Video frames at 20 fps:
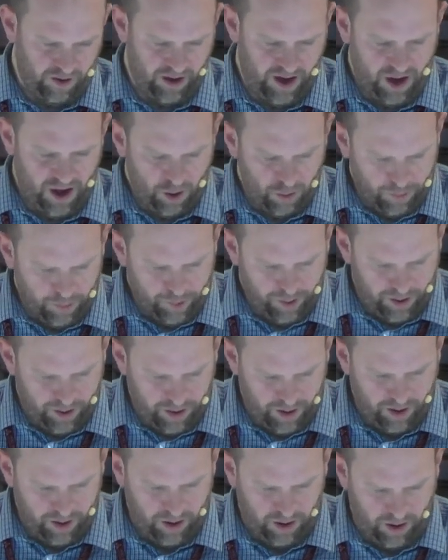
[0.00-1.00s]
help
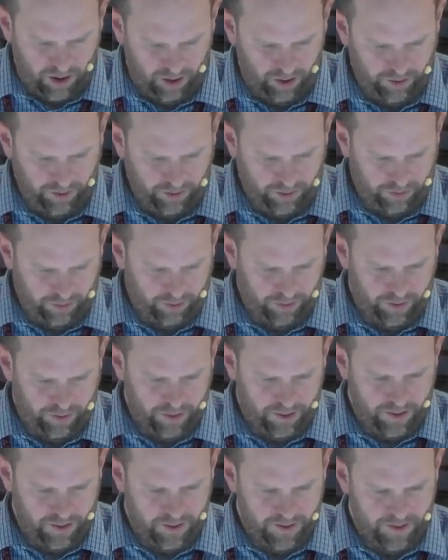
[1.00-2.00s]
our hearts
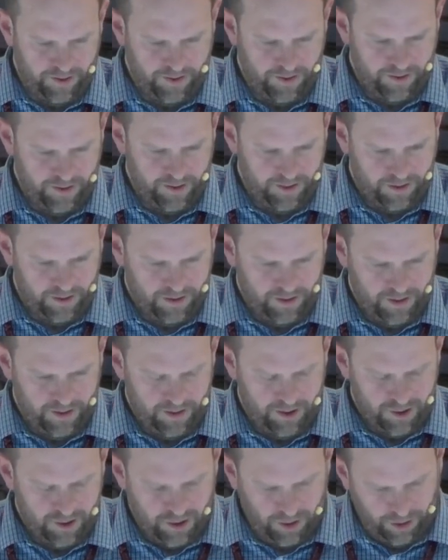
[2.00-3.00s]

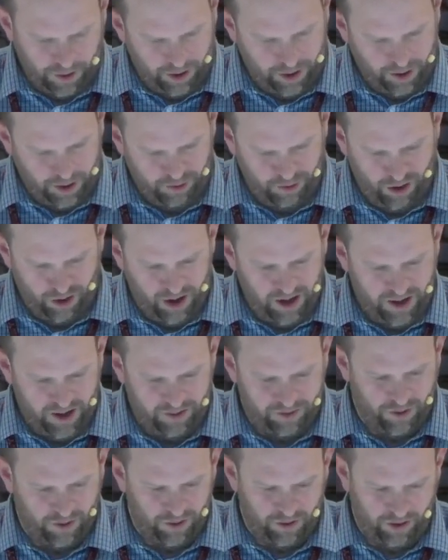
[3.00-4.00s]
to
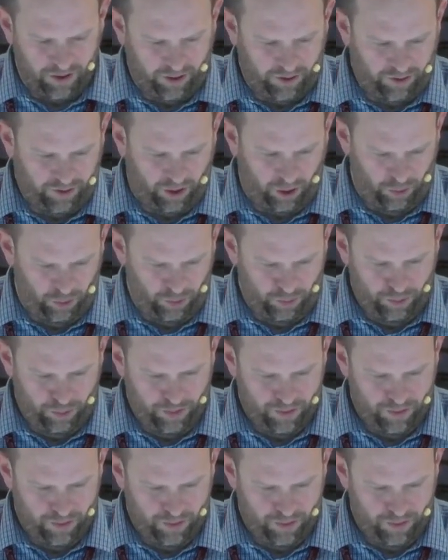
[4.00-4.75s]
thrive on this hope,